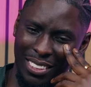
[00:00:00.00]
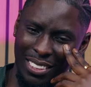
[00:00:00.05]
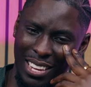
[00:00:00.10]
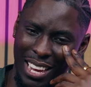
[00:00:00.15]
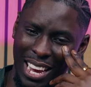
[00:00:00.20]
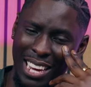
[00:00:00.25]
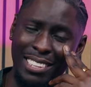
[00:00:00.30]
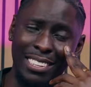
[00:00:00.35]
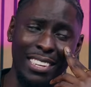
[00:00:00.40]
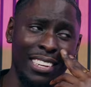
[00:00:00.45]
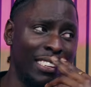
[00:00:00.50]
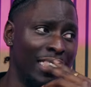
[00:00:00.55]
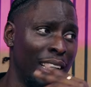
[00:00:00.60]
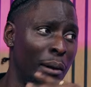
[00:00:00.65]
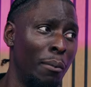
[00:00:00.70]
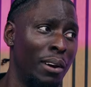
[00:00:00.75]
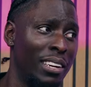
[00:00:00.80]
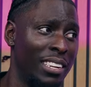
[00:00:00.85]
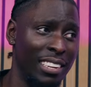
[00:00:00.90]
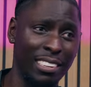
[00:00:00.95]
As in
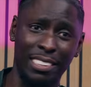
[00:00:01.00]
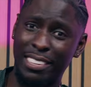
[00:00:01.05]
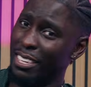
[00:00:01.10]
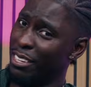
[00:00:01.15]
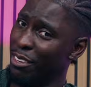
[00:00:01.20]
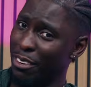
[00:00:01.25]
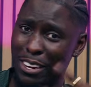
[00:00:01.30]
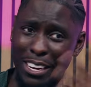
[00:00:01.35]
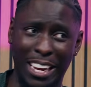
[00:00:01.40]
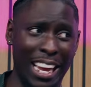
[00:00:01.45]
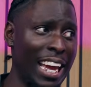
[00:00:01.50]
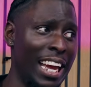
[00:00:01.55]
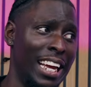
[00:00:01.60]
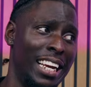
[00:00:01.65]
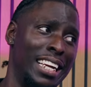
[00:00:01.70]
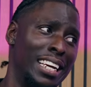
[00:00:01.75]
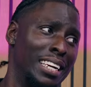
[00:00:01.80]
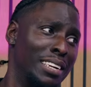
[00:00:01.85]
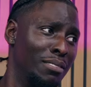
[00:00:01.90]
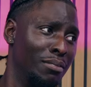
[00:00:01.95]
someone just said you're not getting it.